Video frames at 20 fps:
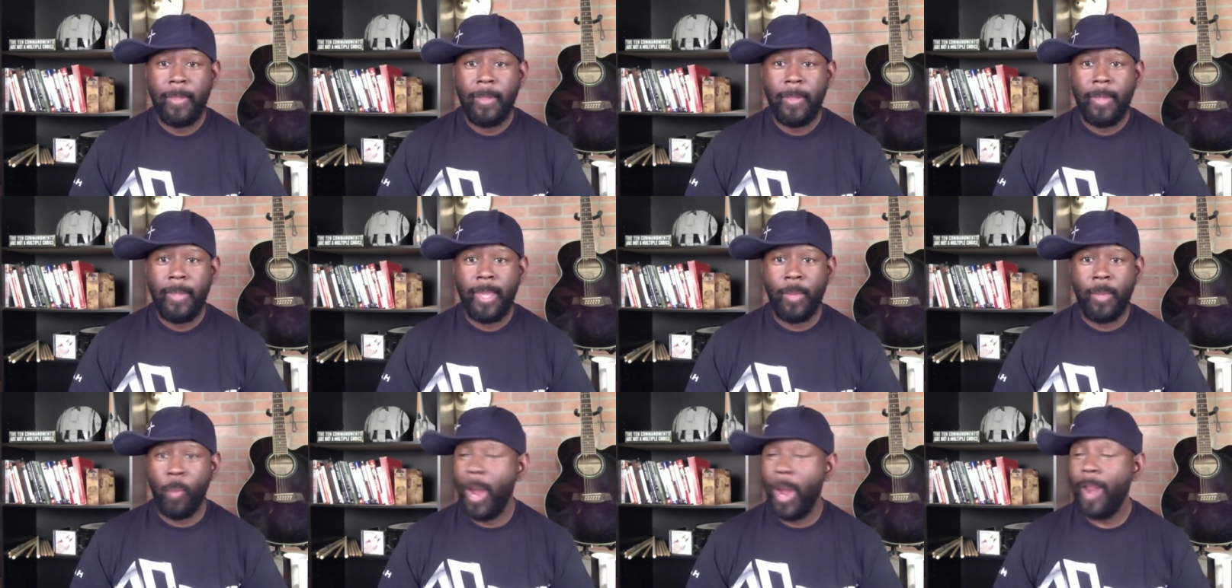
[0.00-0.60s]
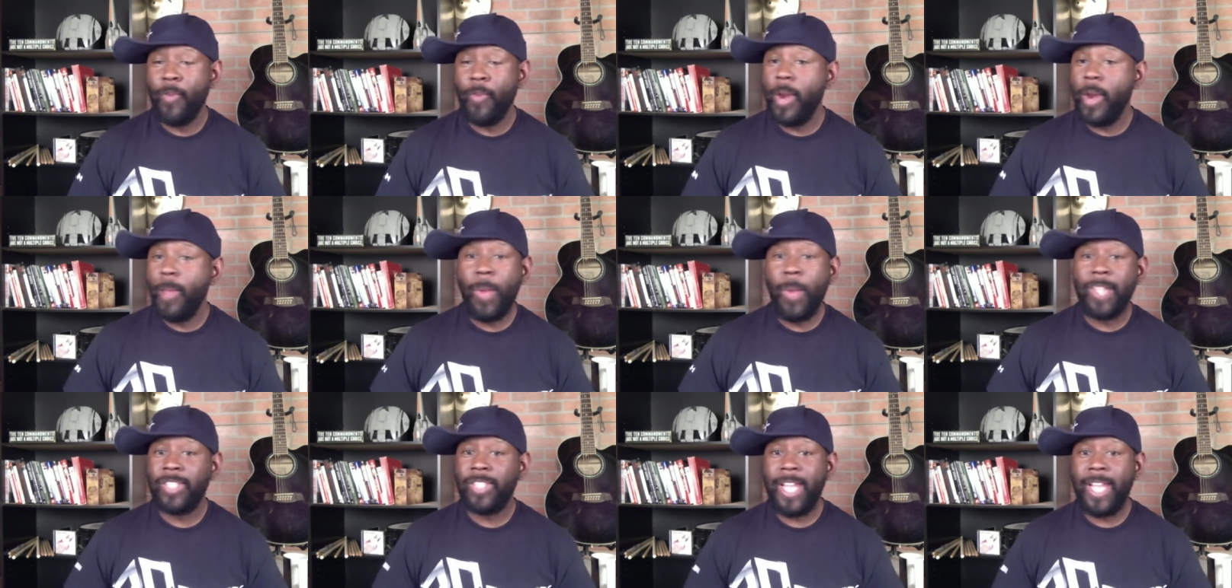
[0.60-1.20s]
Whatever it
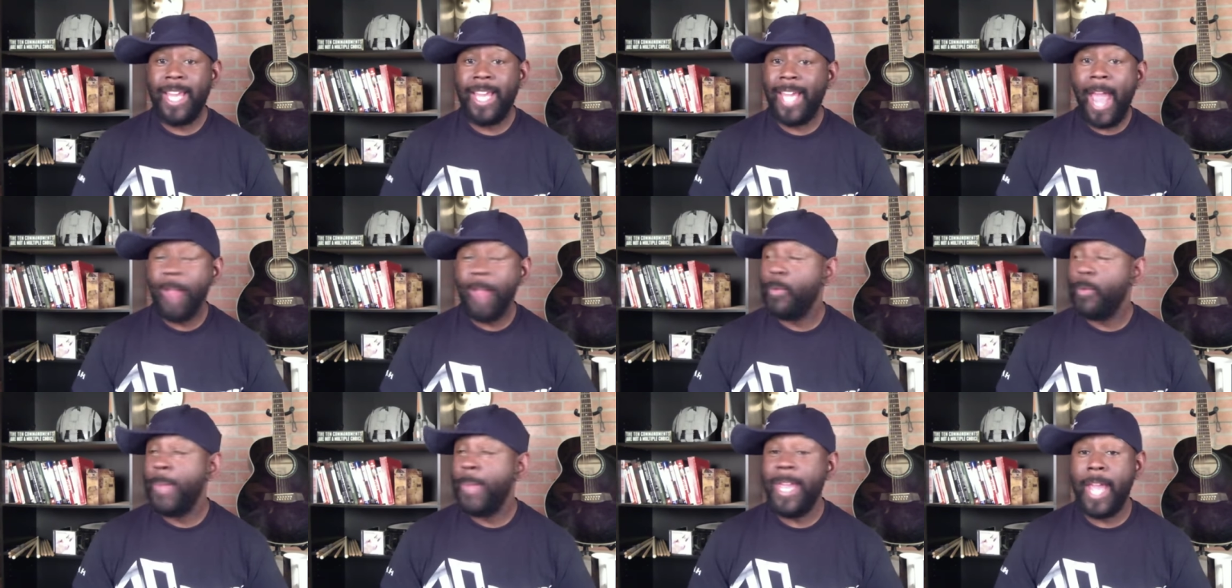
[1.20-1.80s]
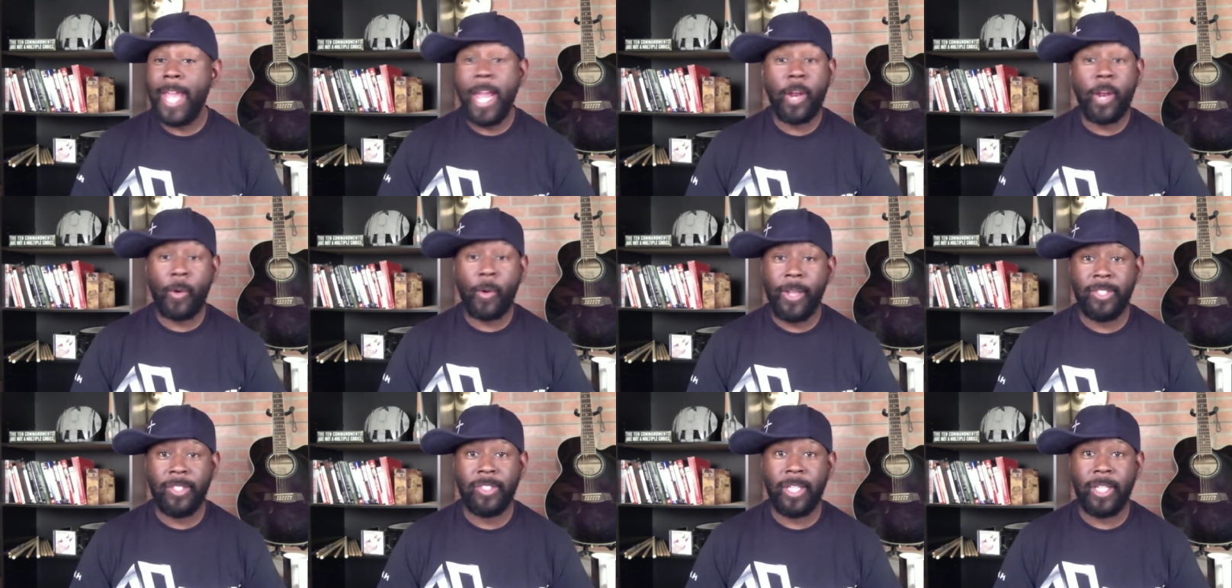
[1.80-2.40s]
was that he gave him, he
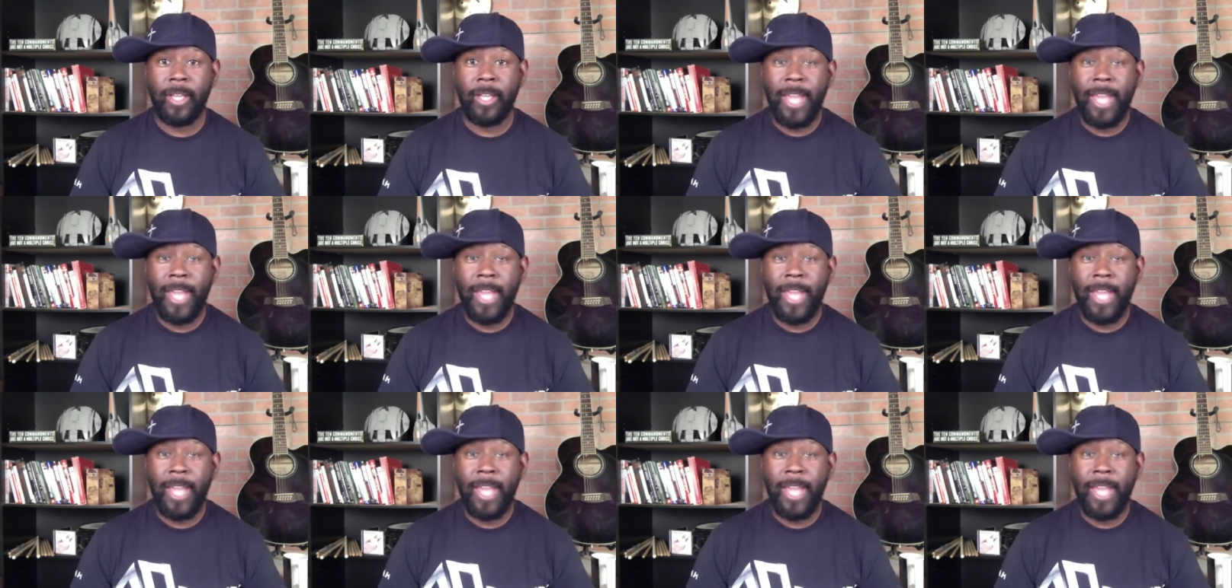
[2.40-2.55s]
increased it.